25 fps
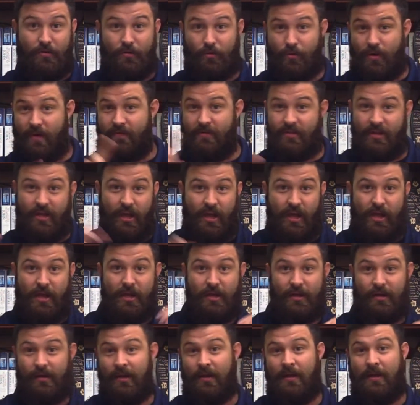through everything
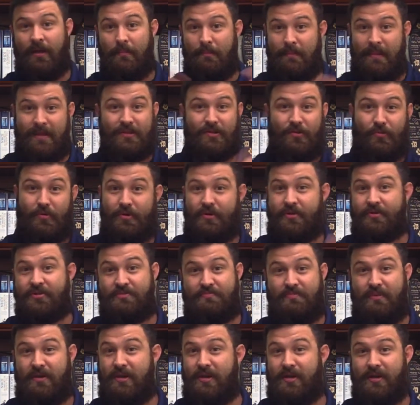and make the wheels
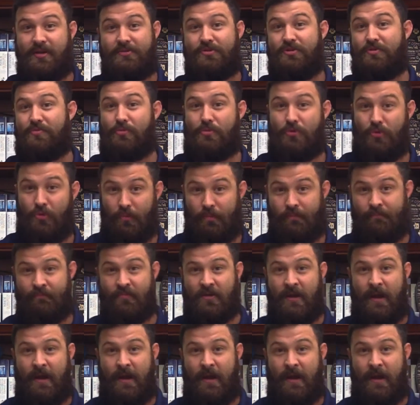spin. It's super cool.